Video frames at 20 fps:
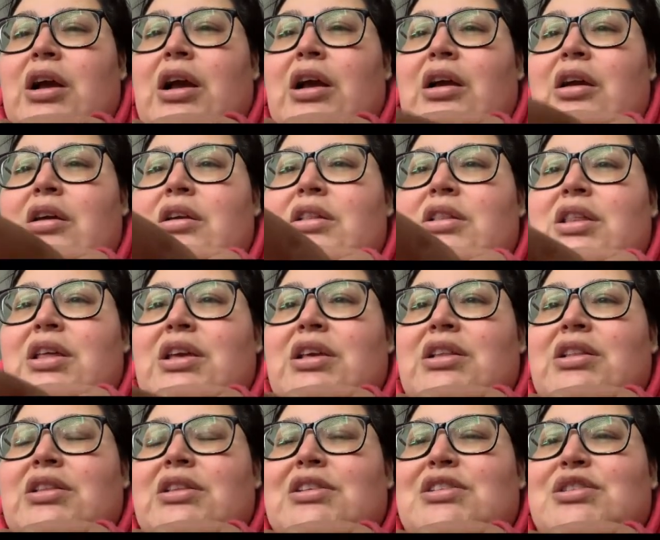I think
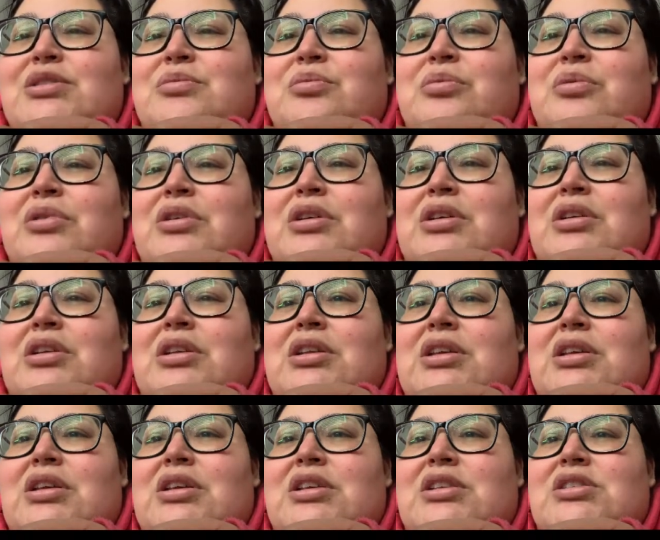this one
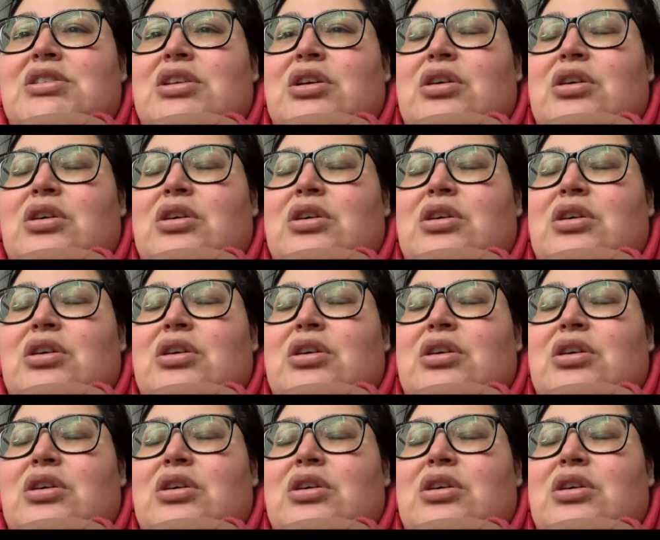is